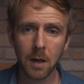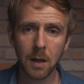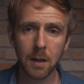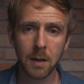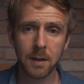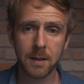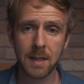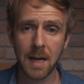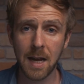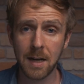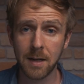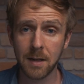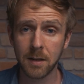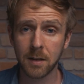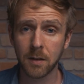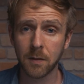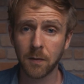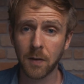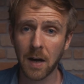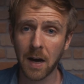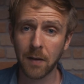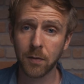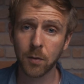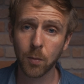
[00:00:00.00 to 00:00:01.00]
the Sandisk
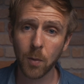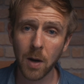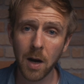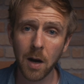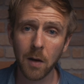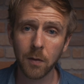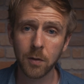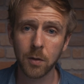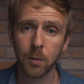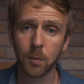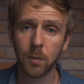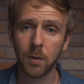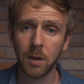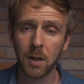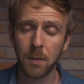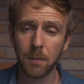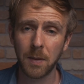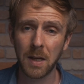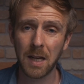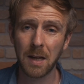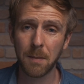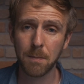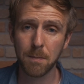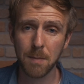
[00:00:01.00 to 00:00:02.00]
512 to really
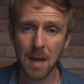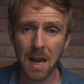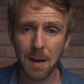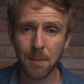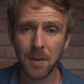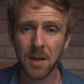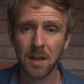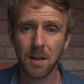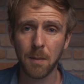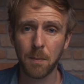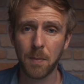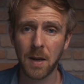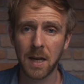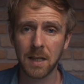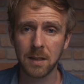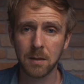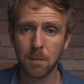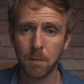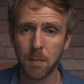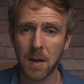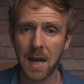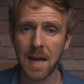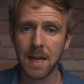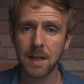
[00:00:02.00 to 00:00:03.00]
be maybe the
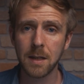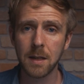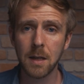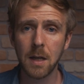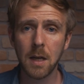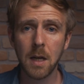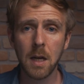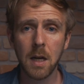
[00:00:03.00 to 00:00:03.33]
best bet,